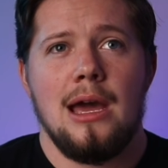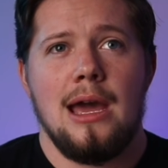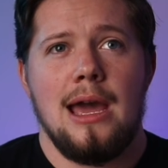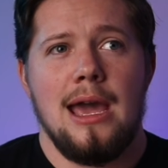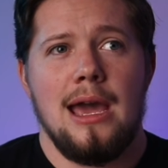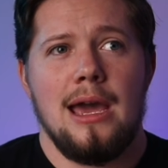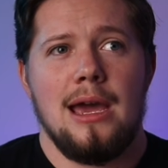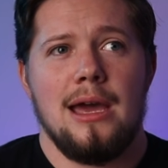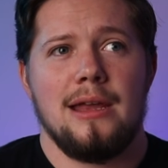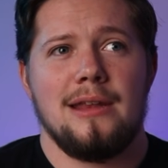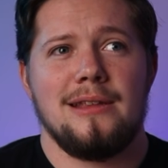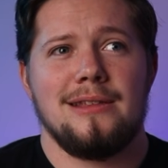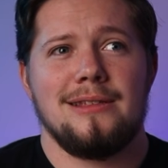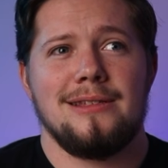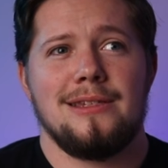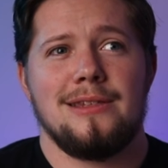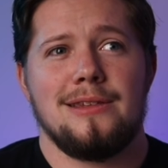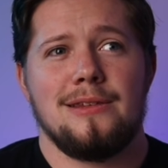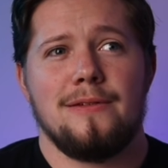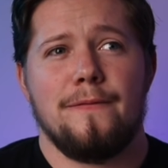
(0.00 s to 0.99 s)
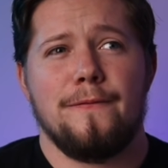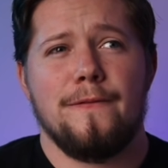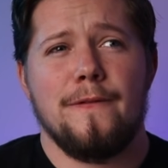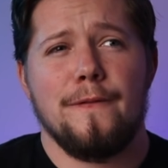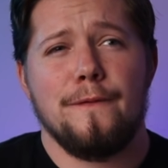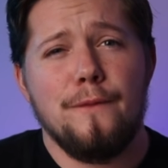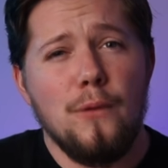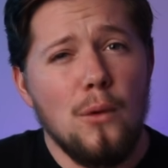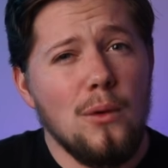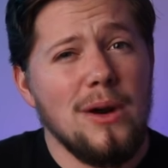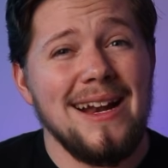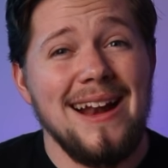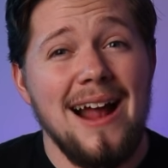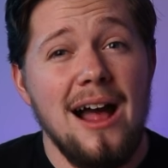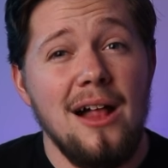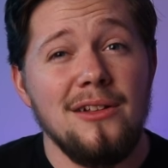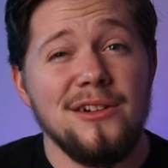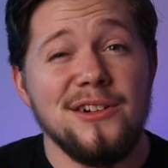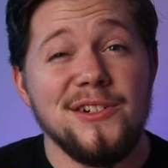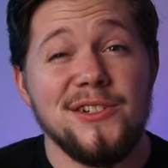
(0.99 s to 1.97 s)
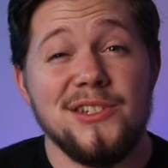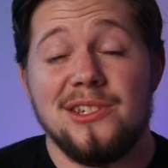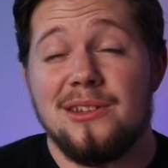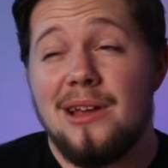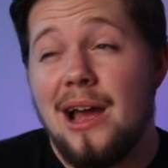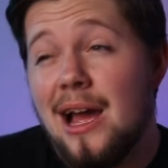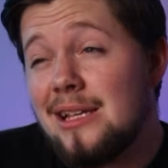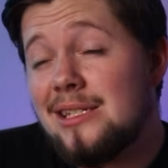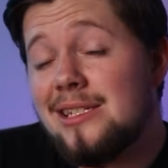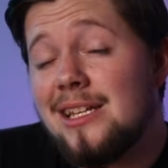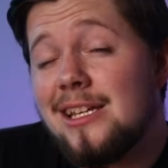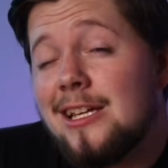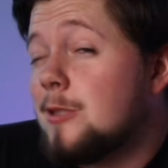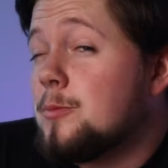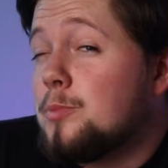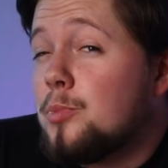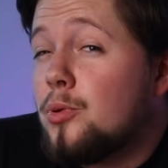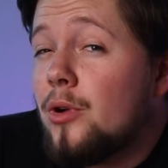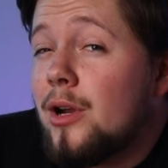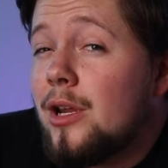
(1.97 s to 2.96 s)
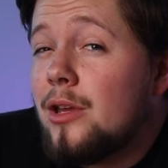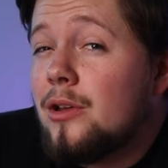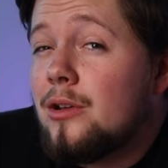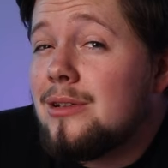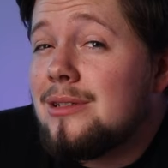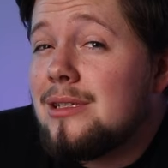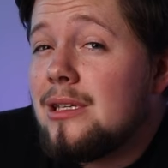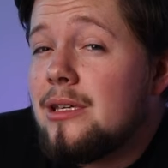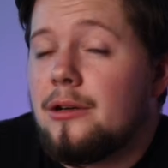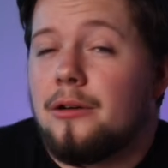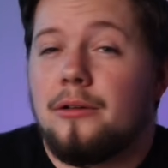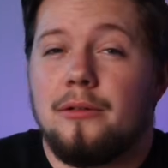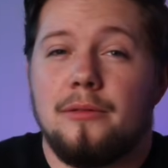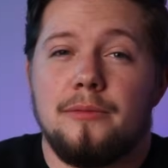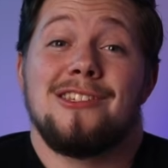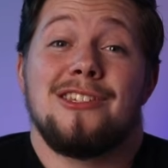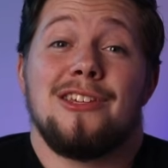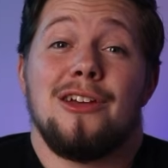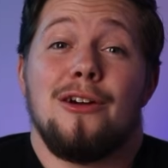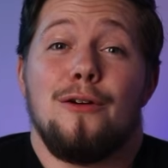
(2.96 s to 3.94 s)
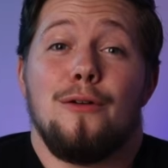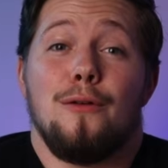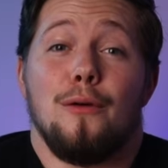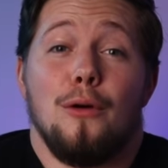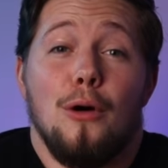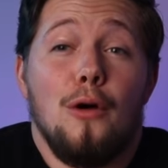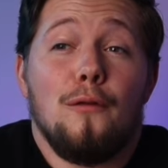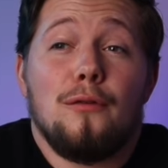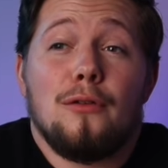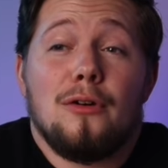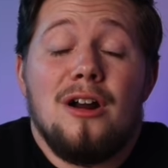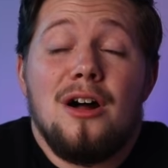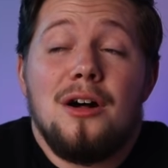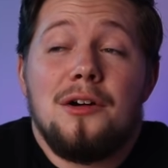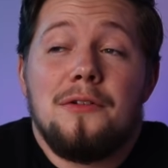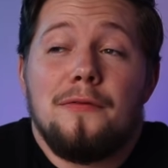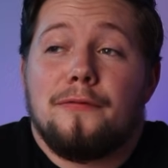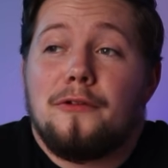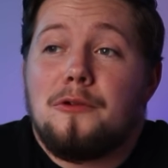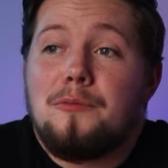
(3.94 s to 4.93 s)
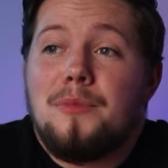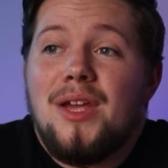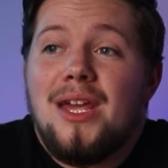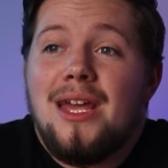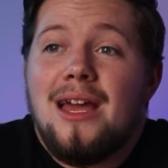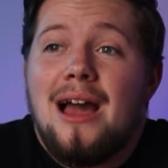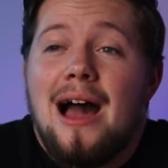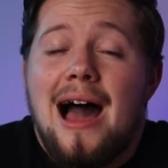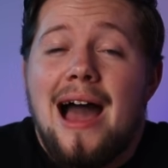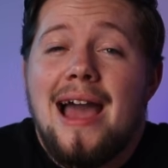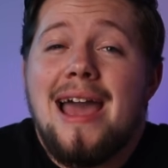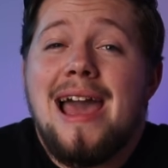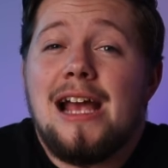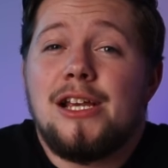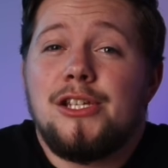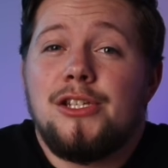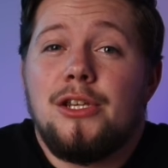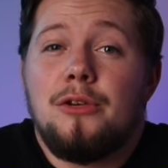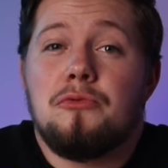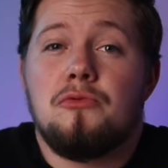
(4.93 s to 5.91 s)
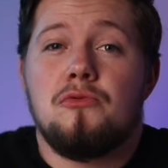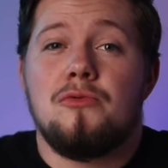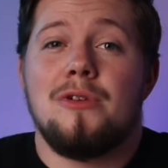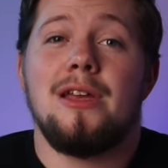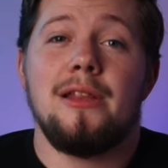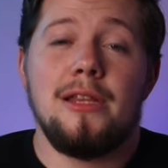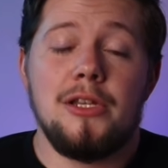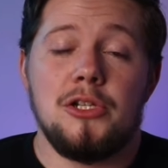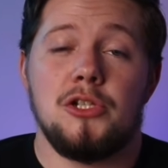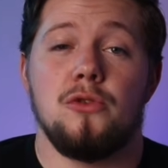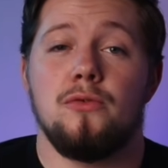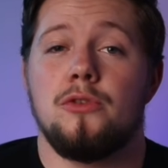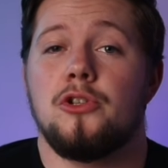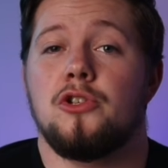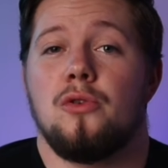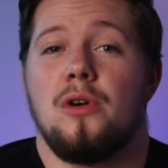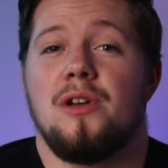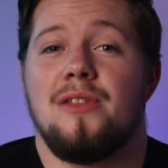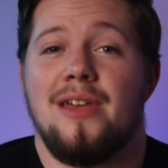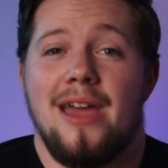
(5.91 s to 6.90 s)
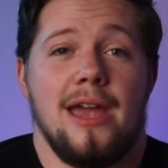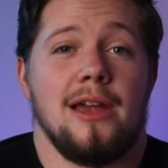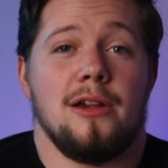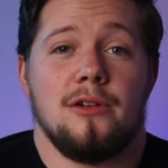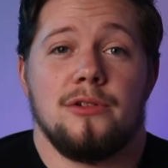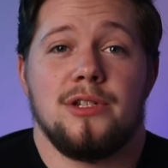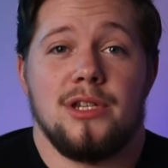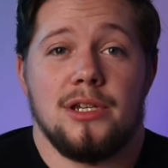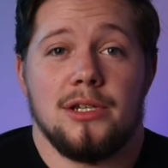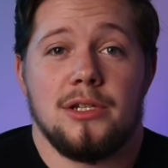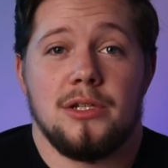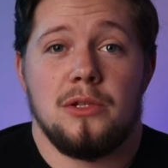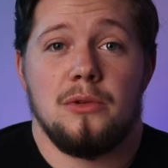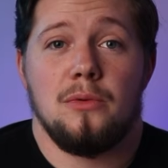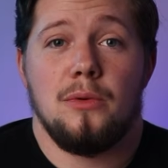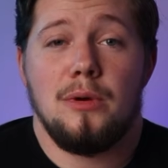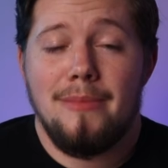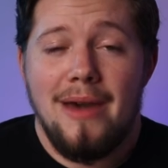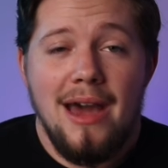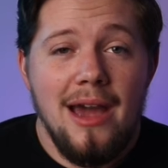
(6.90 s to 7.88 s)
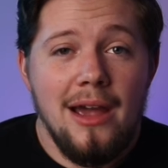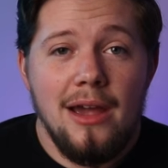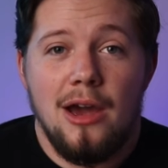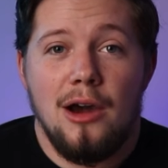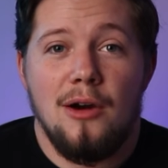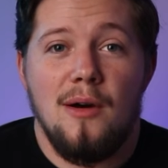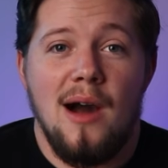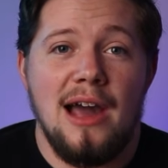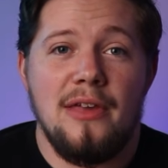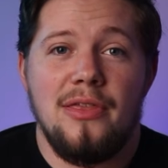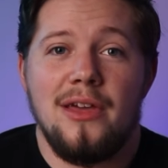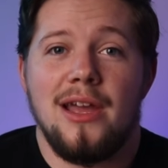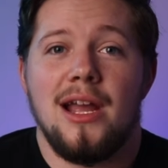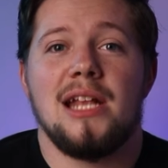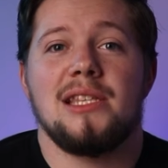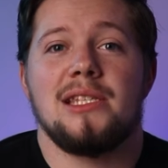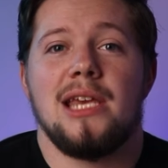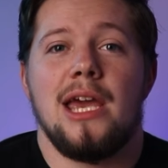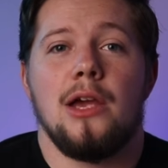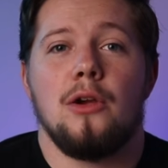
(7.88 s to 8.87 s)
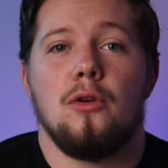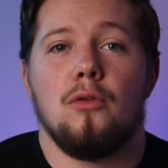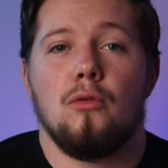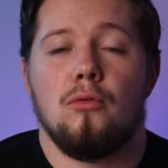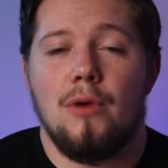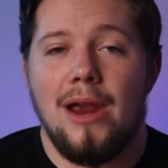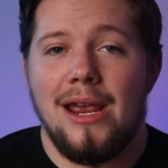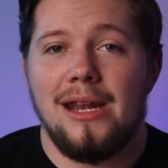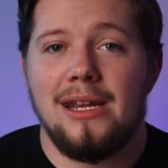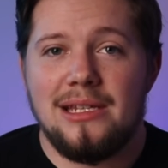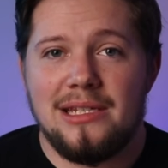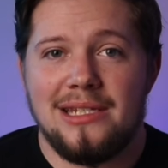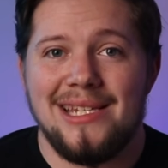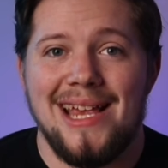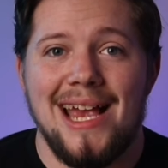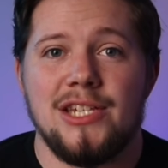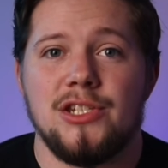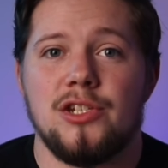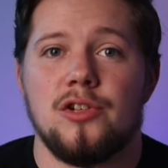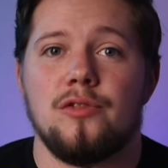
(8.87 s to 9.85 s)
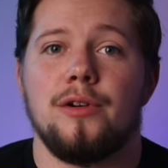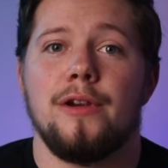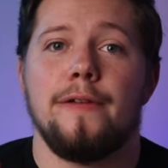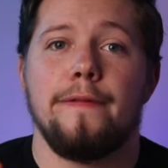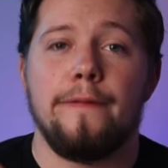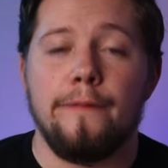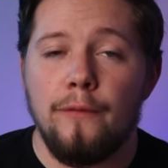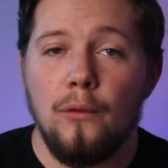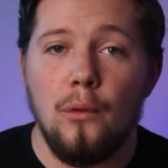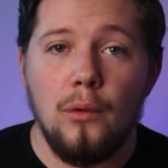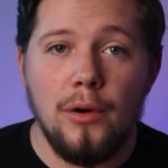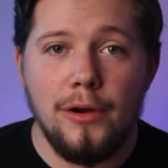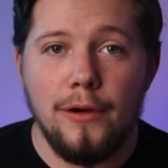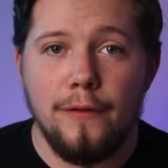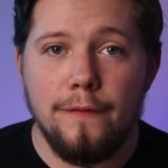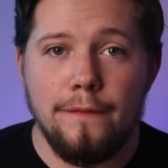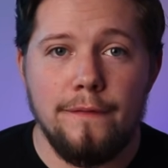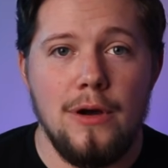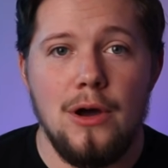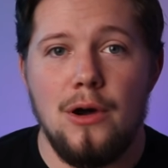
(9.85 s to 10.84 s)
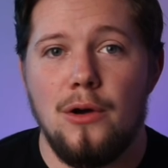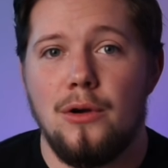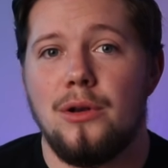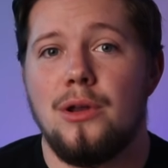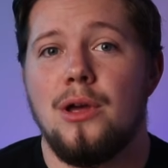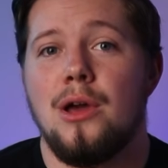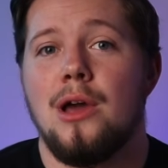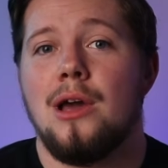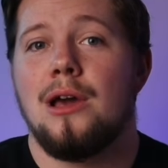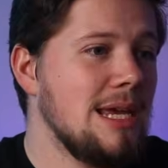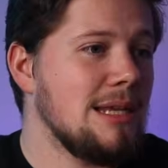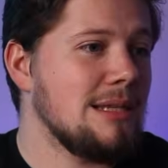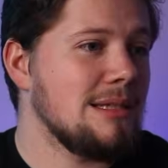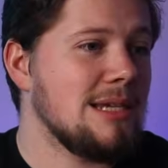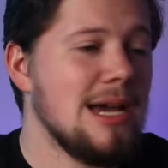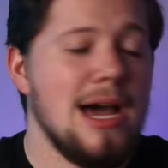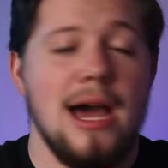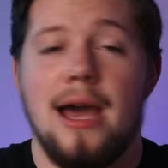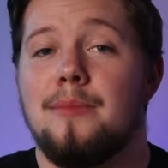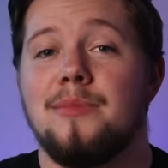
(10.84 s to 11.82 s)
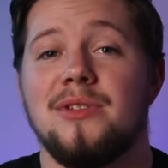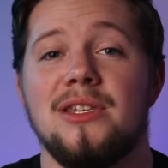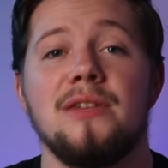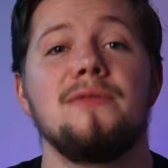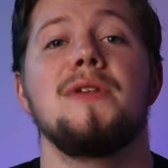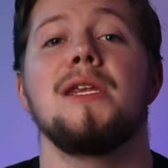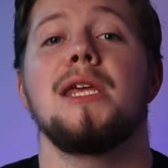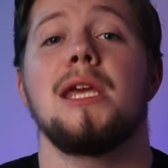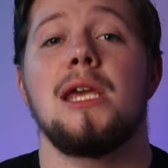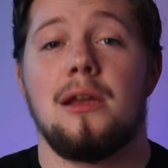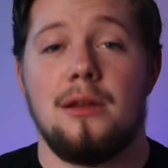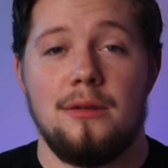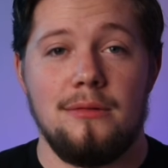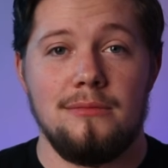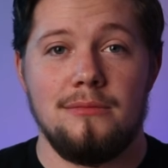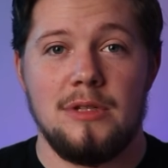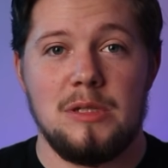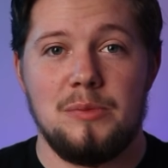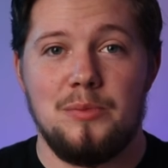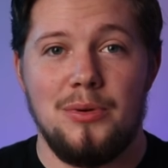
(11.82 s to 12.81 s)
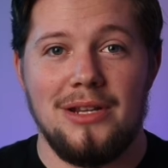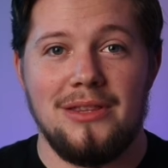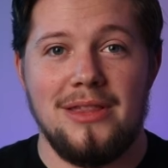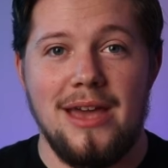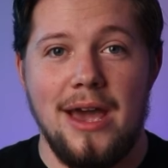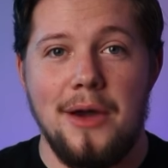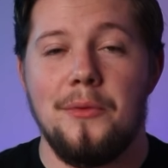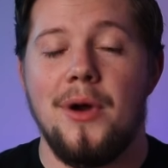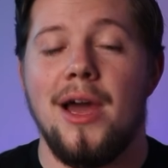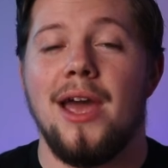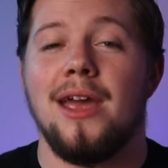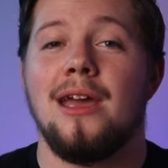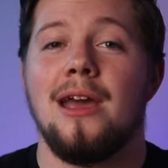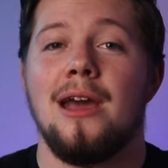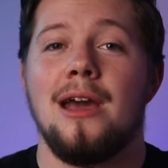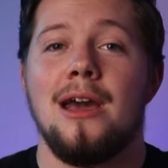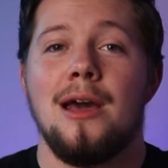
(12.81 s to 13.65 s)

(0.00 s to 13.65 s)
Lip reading: And for $40, I say it's a pretty good deal. So overall, for me, I actually really do enjoy the Anker 621 MagGo. I think it's a great accessory for your phone in times of need. Let's put it that way.